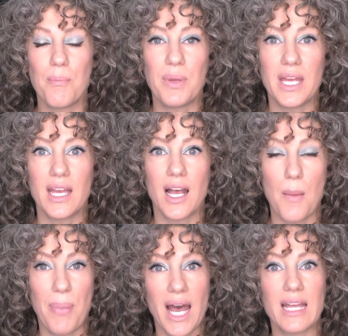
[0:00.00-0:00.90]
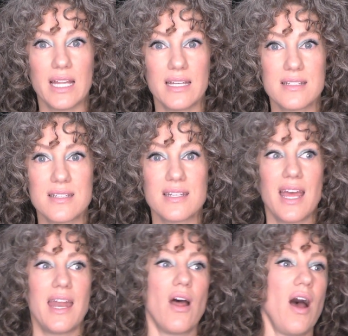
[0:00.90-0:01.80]
being a pilot
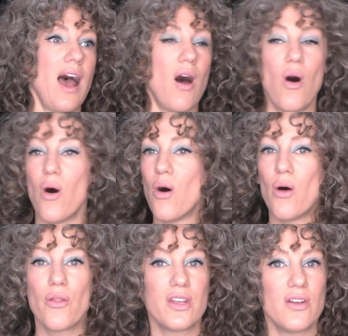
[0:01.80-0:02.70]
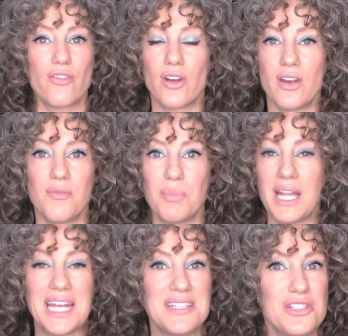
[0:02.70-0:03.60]
and all the different
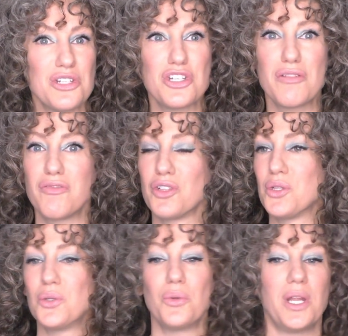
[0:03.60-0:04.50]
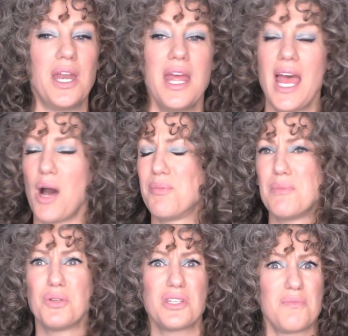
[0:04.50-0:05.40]
planes that she flew and how
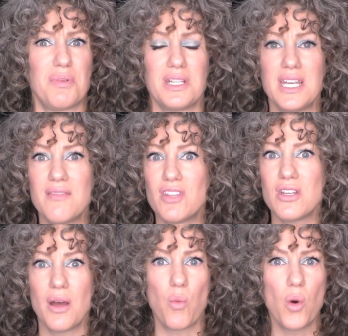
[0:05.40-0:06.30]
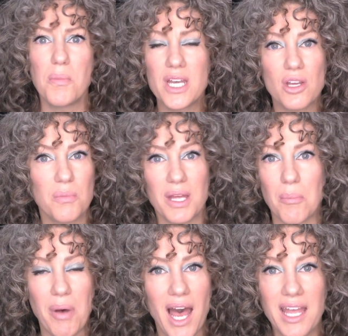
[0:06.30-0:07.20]
people didn't believe that a woman could be a
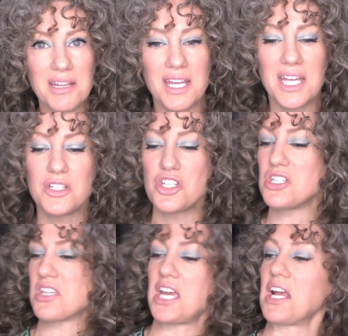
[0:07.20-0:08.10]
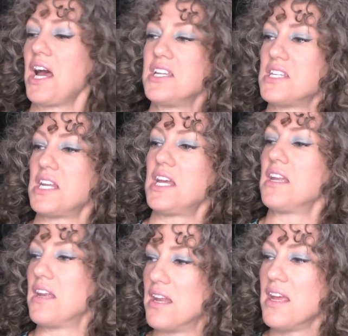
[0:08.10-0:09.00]
pilot and she's like I did it
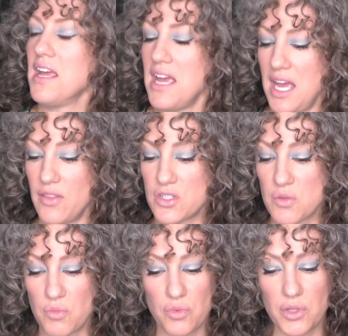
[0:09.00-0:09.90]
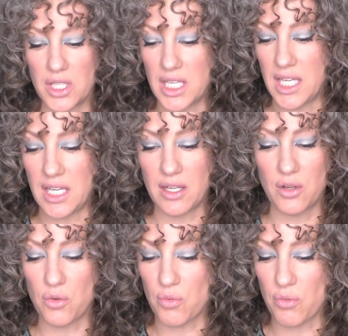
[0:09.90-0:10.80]
and and there's some really
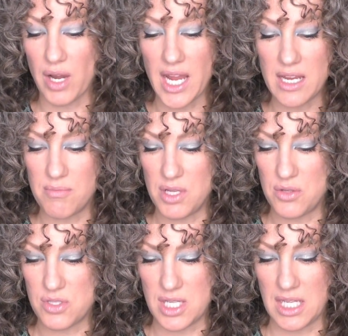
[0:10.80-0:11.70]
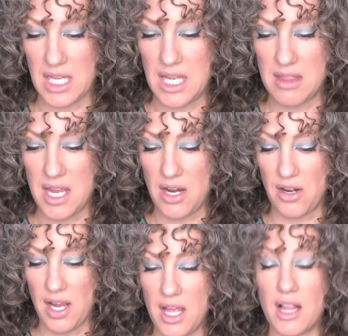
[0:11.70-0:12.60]
great music in
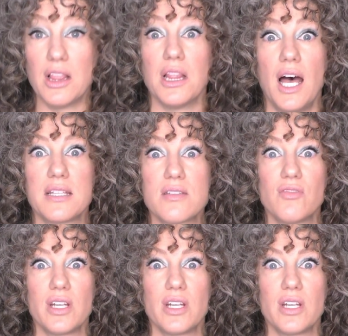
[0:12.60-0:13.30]
there lots of